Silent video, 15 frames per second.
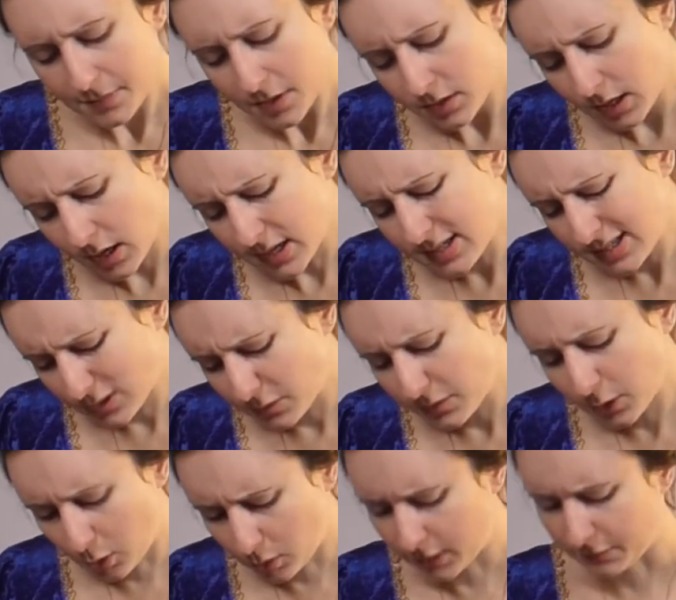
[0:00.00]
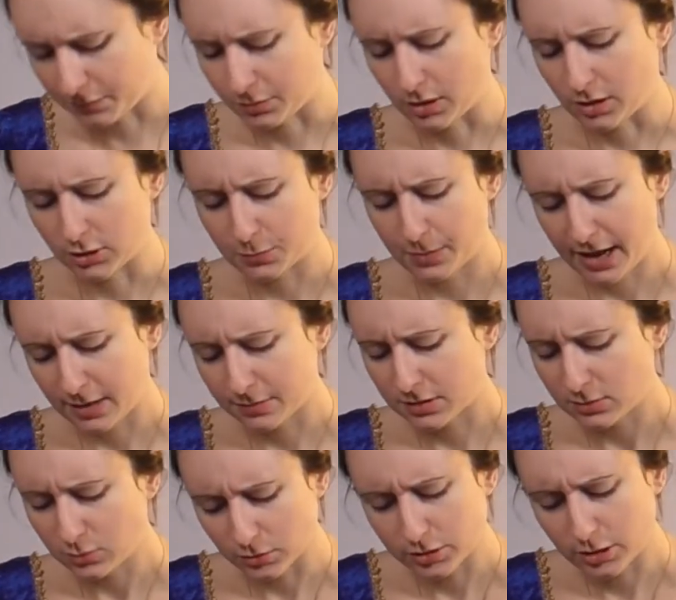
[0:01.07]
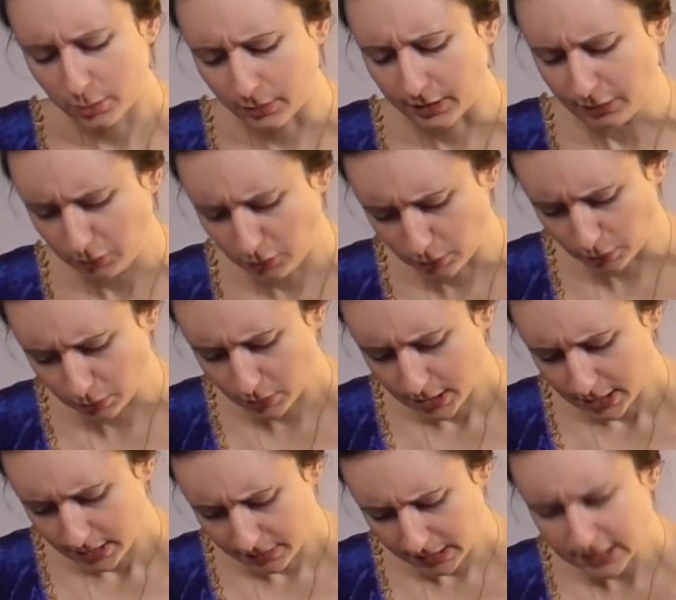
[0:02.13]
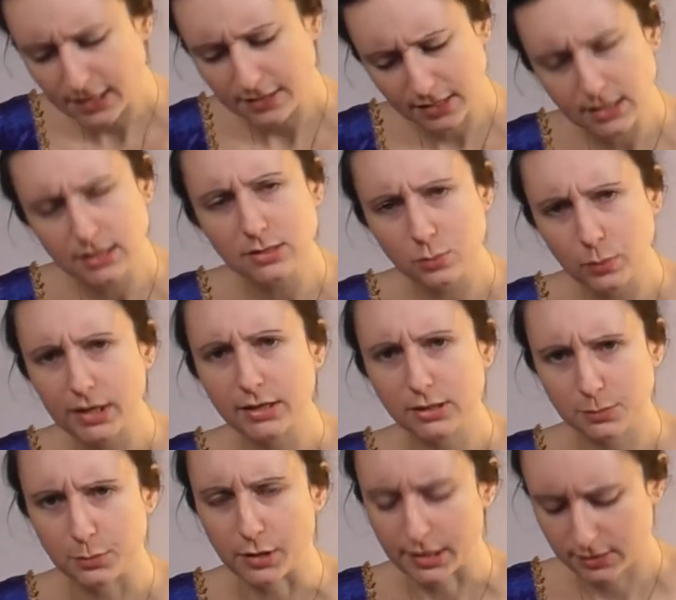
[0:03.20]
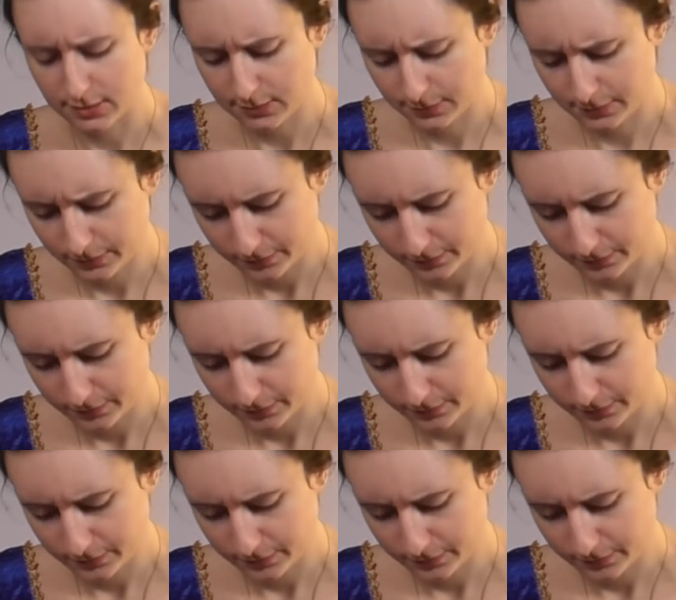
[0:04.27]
The idea of the olive branch perhaps is not wholly new, yet I think it is well expressed."